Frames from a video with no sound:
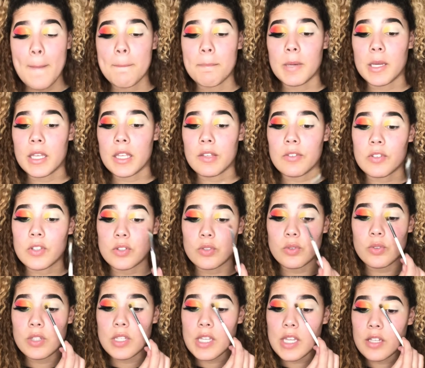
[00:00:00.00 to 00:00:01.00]
But if you
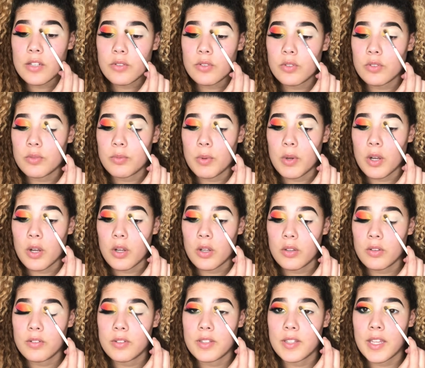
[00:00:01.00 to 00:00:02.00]
do the yellow too
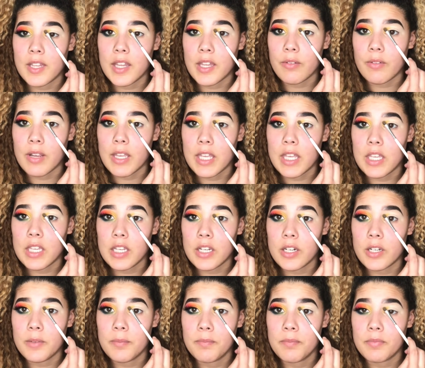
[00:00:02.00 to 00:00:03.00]
small, say like right
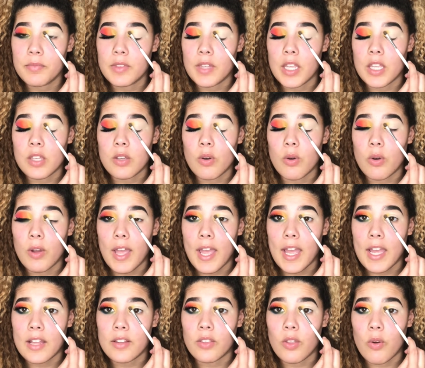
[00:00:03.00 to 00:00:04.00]
here, and you
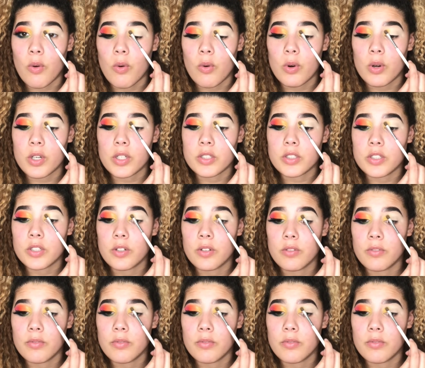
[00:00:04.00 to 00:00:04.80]
add the orange